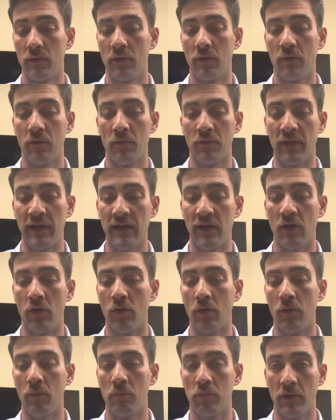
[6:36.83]

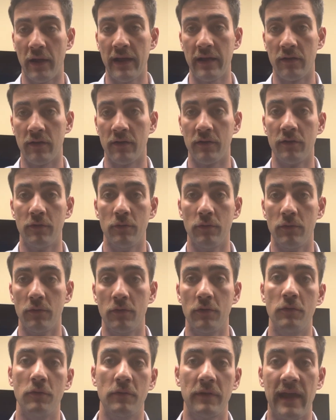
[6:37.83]
Lael Brainerd,
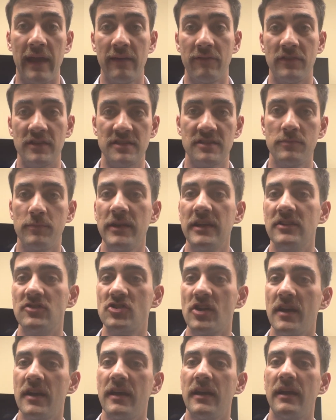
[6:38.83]
who gave this
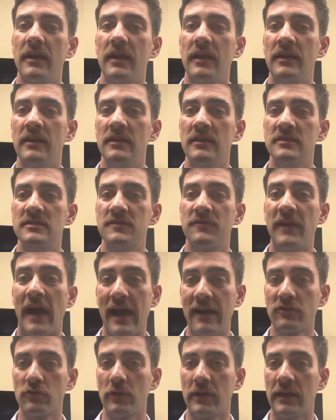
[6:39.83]
speech, is
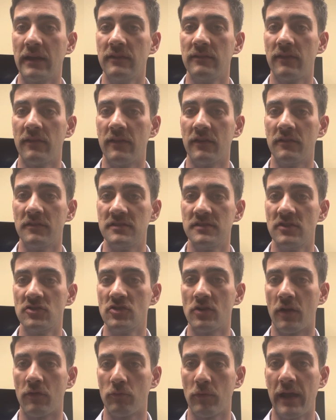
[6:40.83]
factoring into their decision
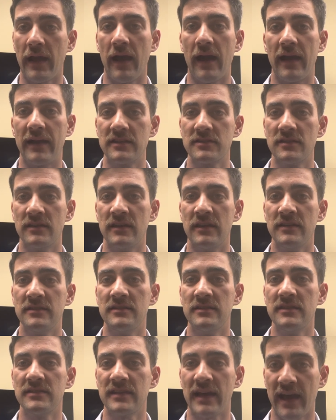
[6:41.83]
on rate hikes. Is
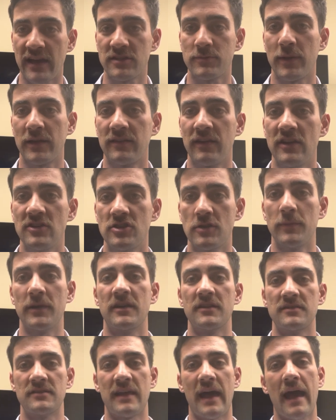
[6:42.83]
this expectation,
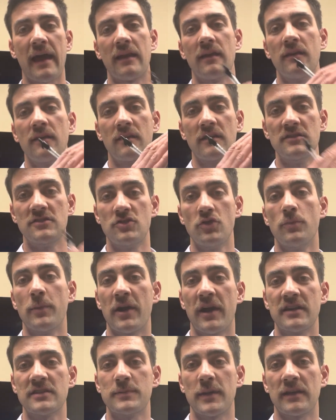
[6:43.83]
because that consumer
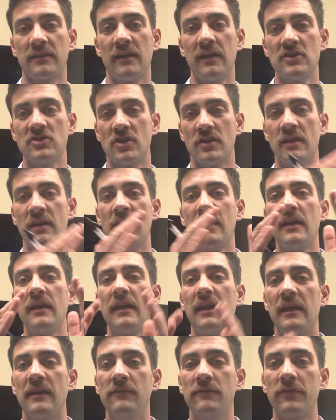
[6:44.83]
expectation
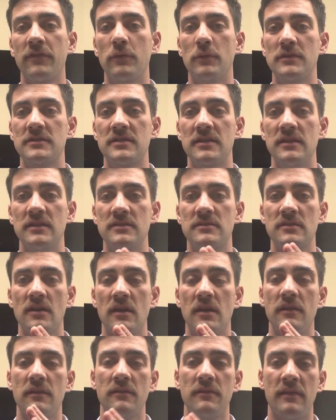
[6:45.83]
influences
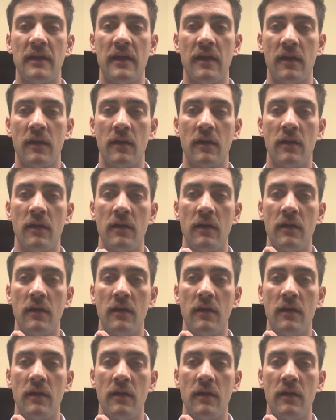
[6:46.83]
their